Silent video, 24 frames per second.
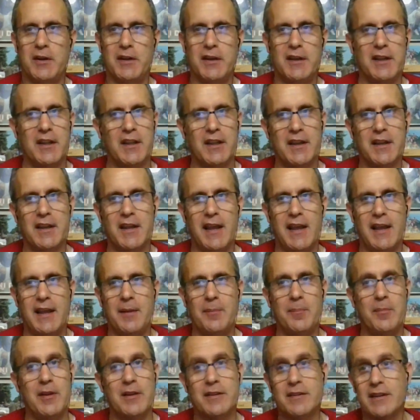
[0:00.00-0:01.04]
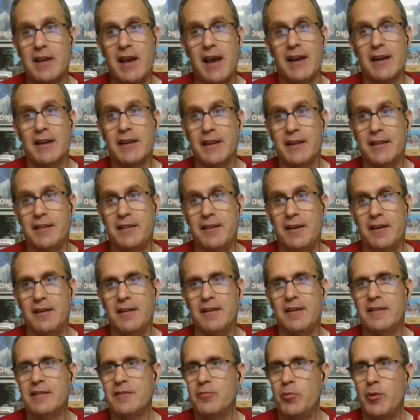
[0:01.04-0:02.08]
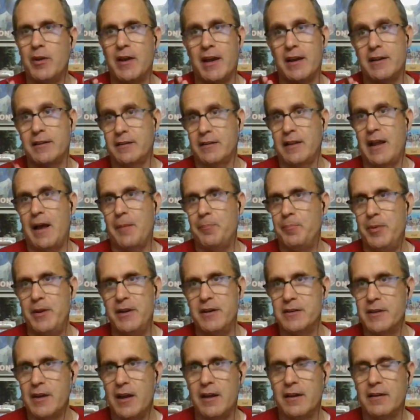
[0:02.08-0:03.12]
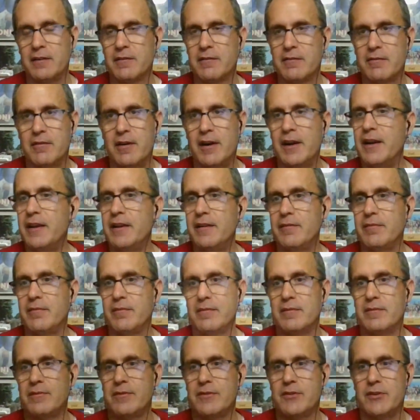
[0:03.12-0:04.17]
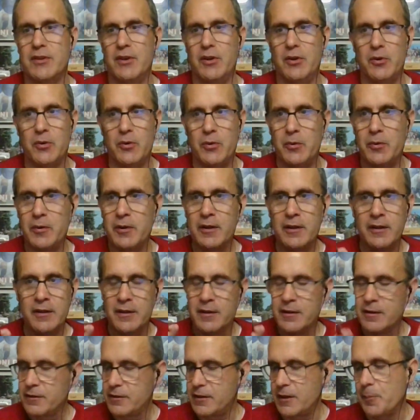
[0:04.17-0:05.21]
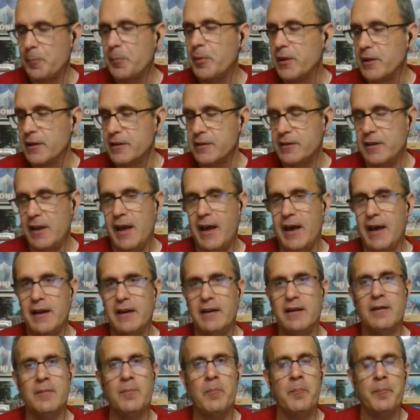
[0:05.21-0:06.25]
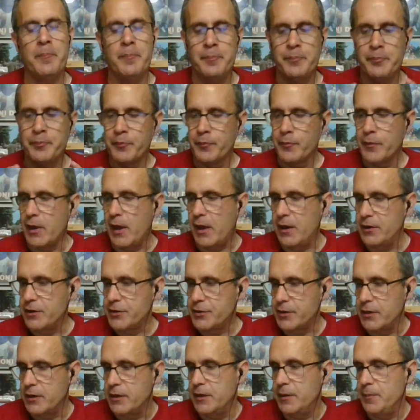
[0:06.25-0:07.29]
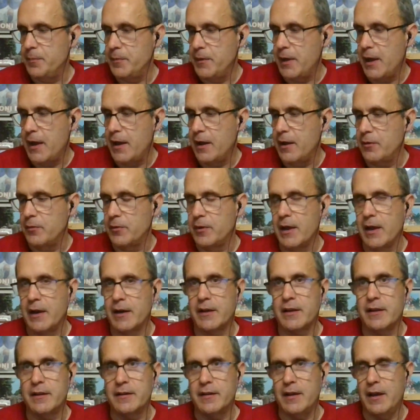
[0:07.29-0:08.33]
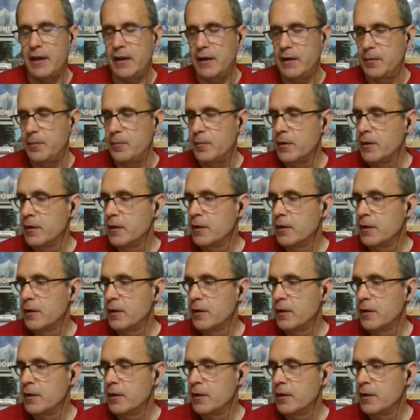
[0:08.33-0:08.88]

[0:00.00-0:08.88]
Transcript: into the game, but it's got to get done. Is we got to stop Bijan, right? So simple as that. Got to shut him down. Got to contain him.